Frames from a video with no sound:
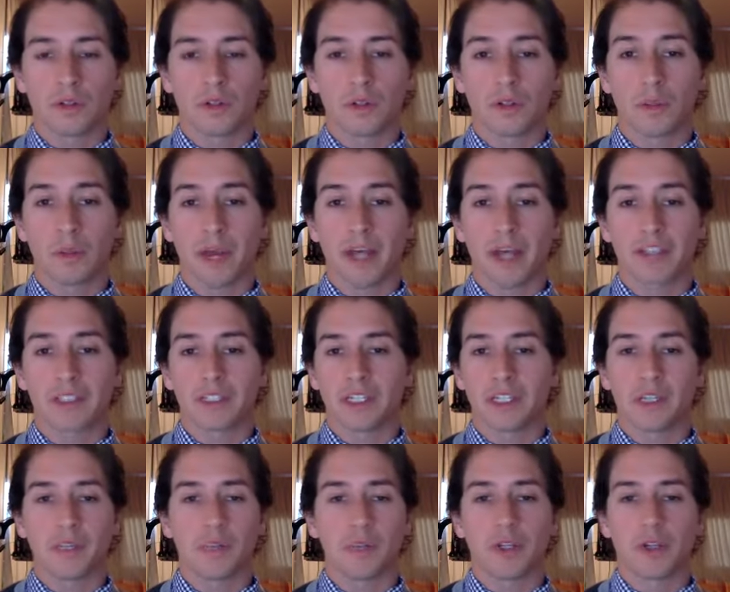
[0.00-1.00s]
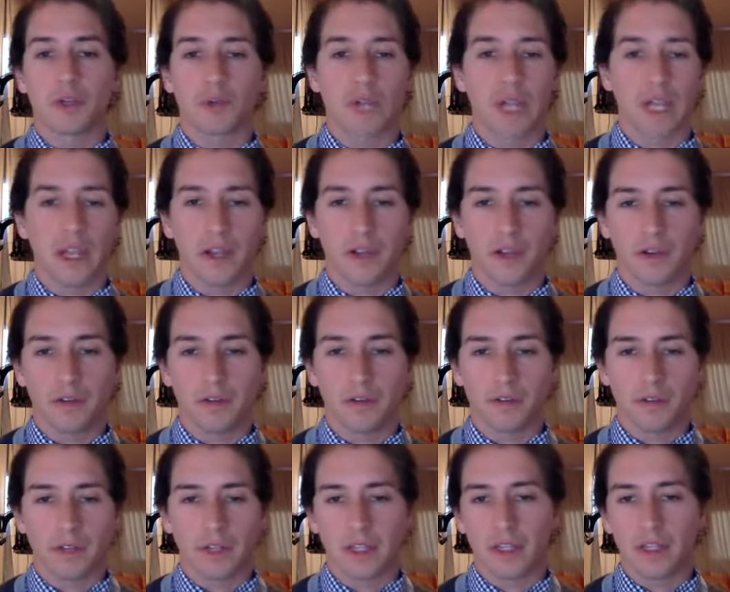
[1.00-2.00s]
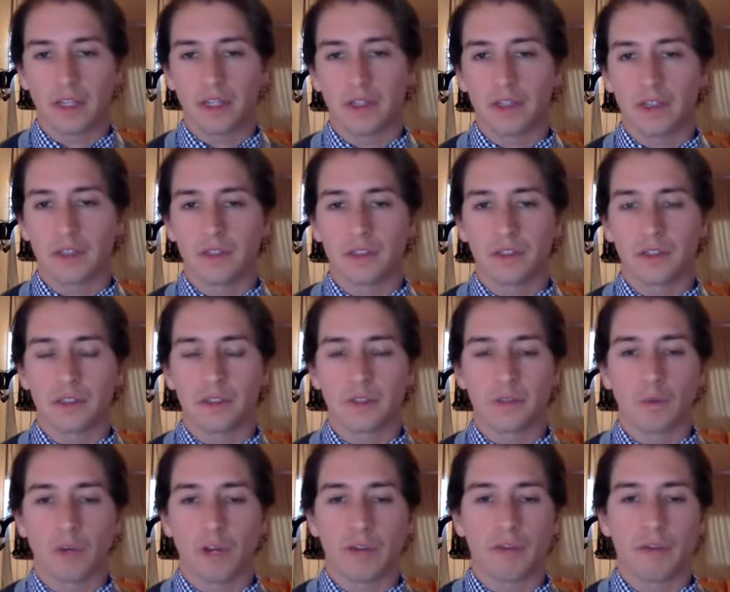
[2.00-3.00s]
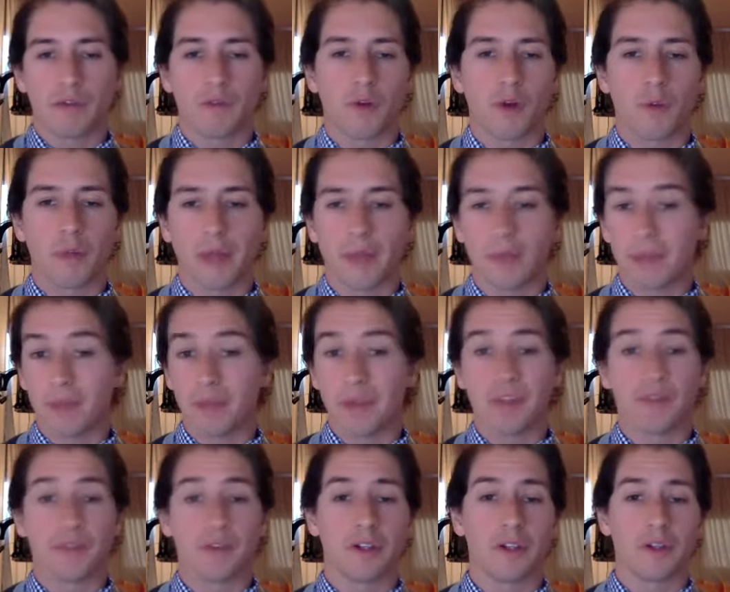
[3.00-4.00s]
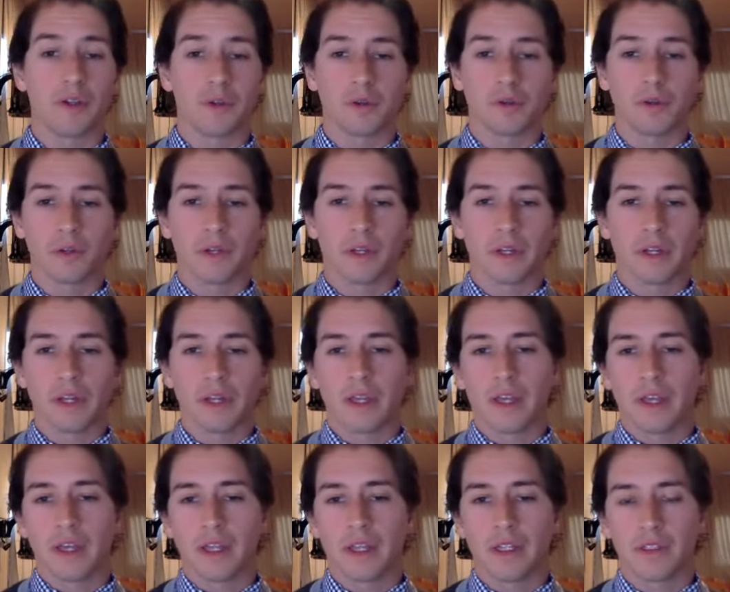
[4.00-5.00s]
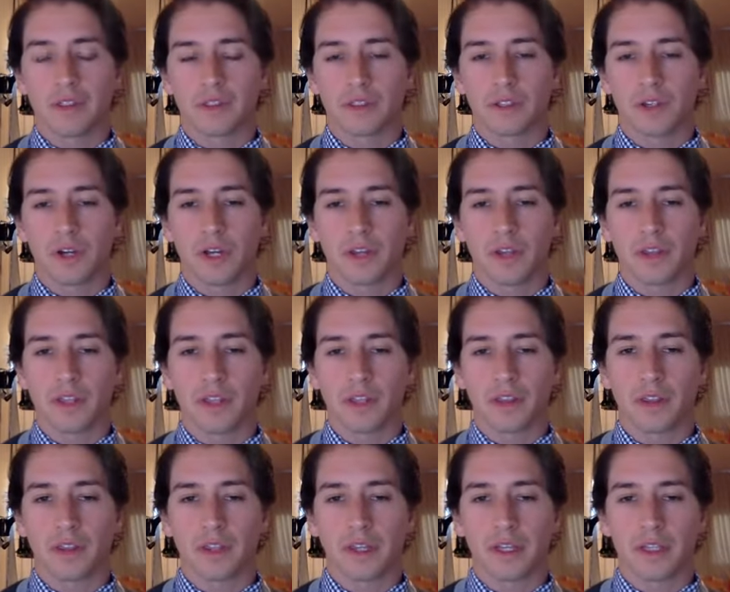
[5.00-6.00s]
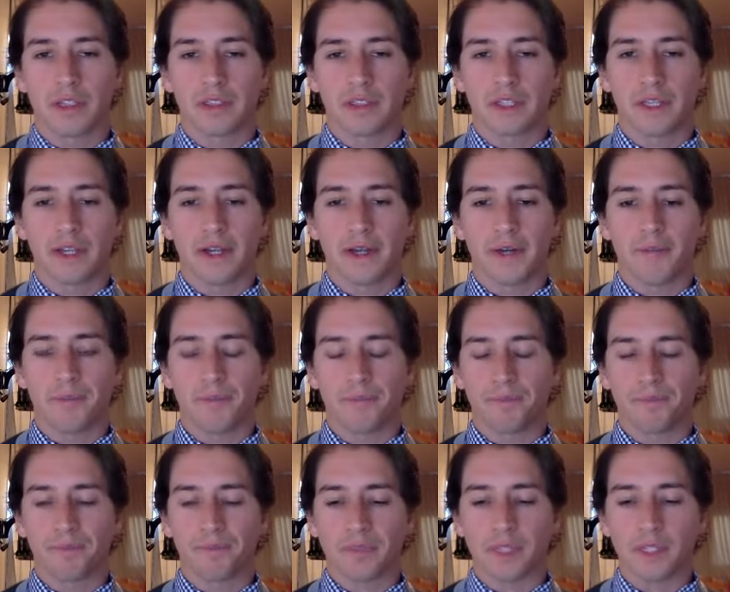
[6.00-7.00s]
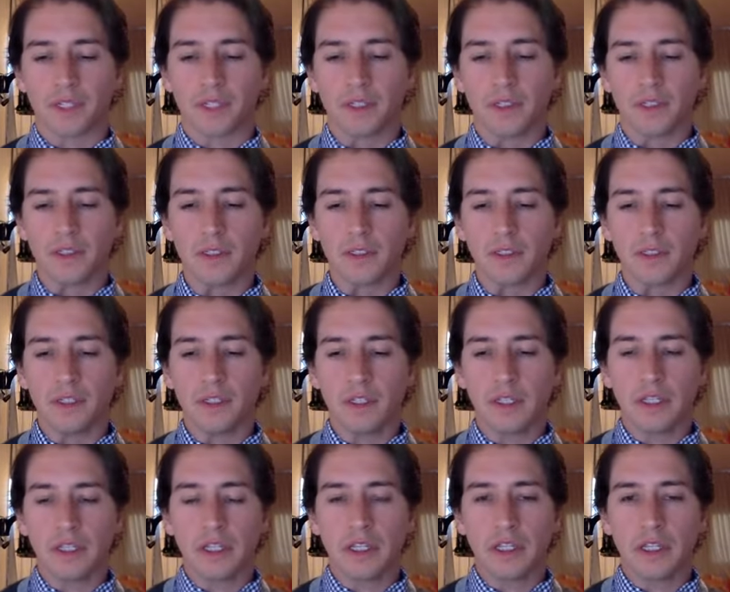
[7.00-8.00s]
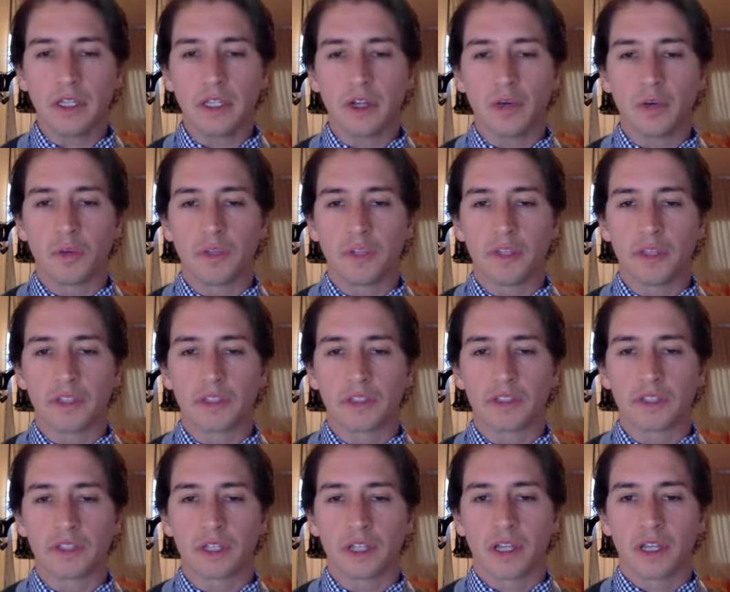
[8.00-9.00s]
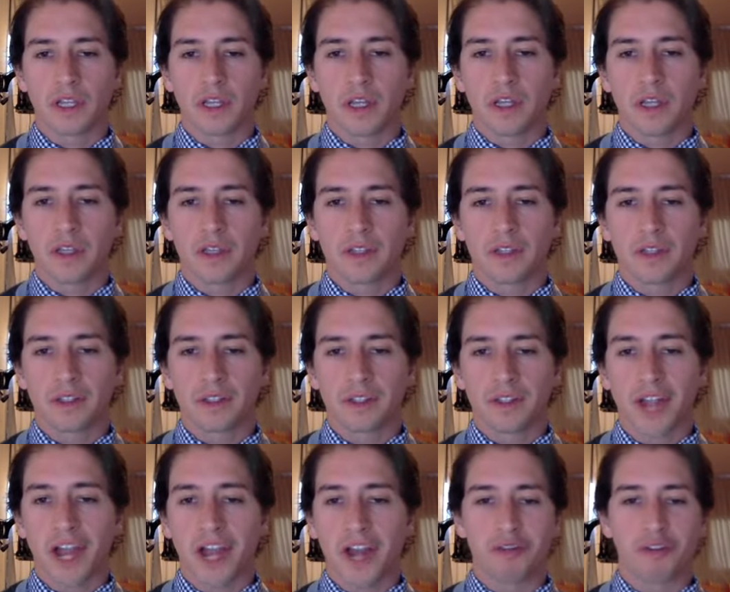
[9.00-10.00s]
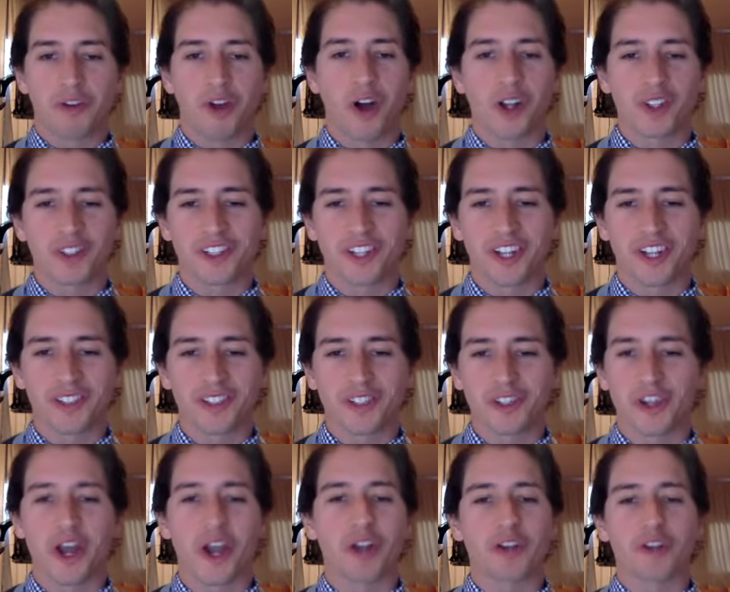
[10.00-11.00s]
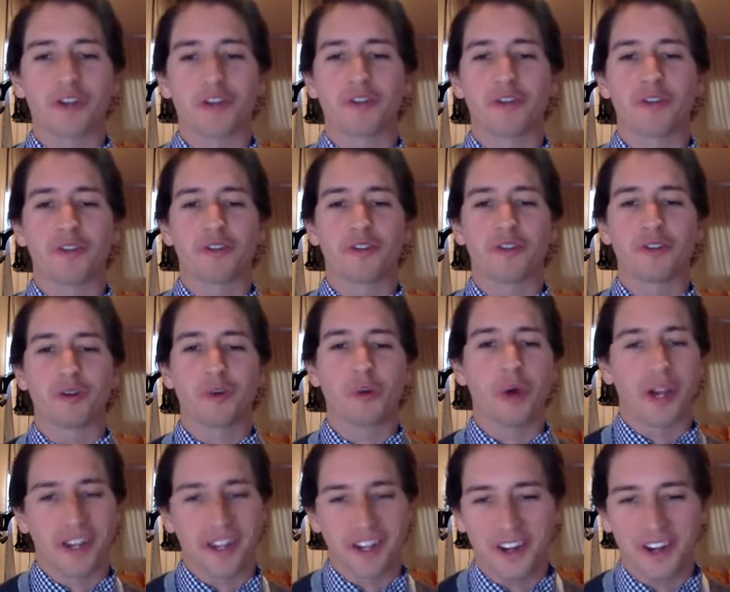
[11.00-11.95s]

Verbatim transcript: capacity to be creative in whatever form that may be for you and so i think that um, you know these kind of consults are not quick